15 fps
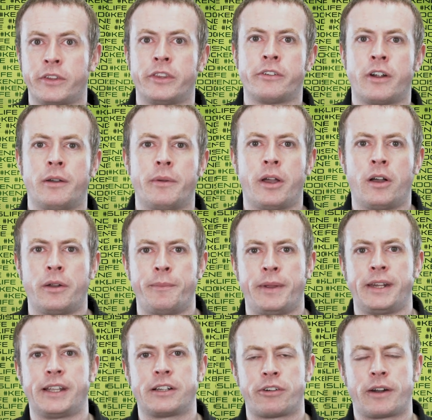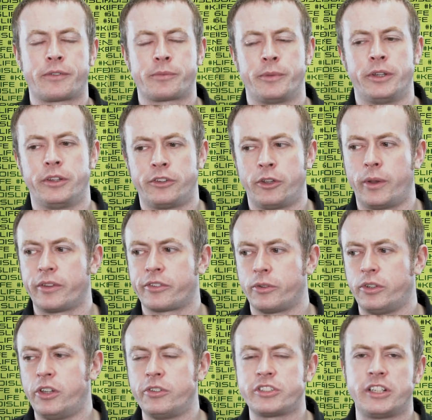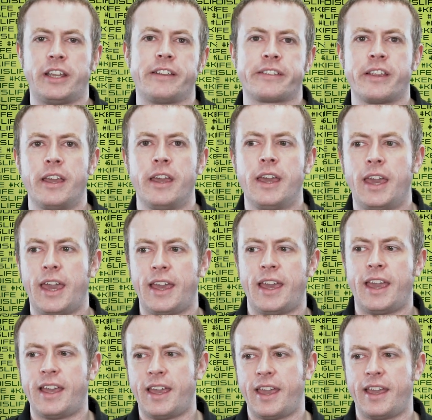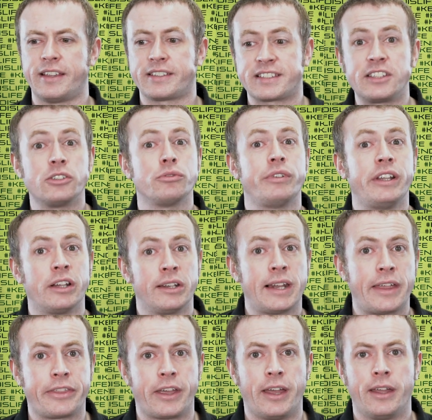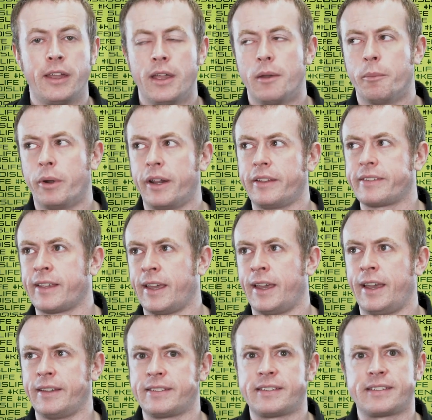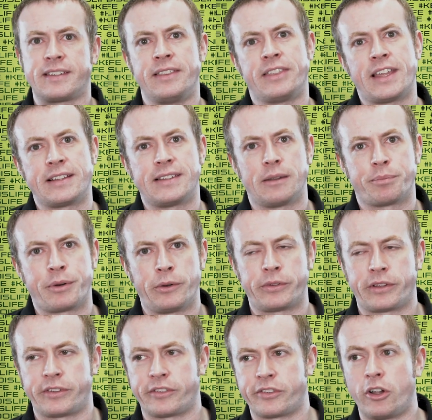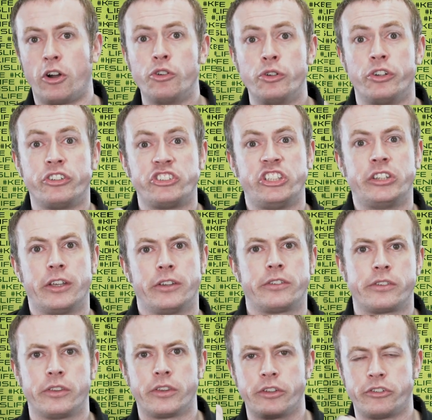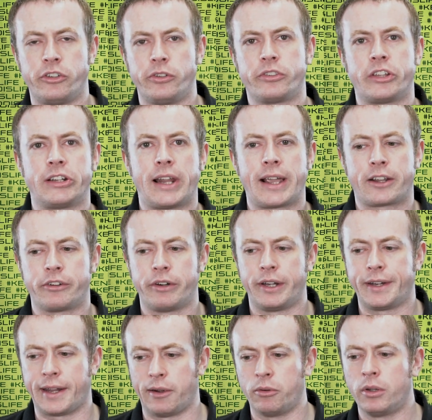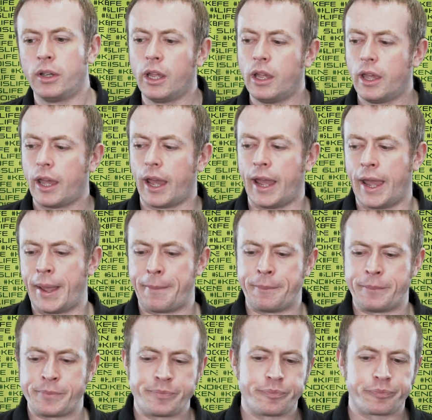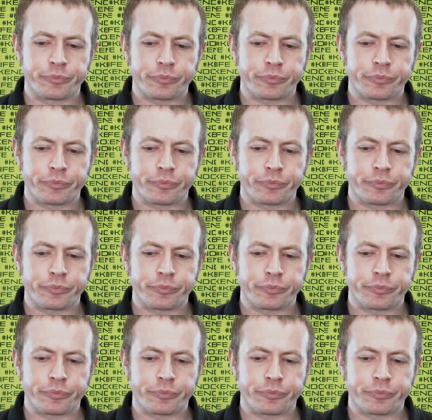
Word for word: and there aren't, aren't many craftsmen that do it. So usually it's it, it, it's still real leather, but it's a, a, synthetic process. It's not urushi that's that's used to lacquer it now. Um,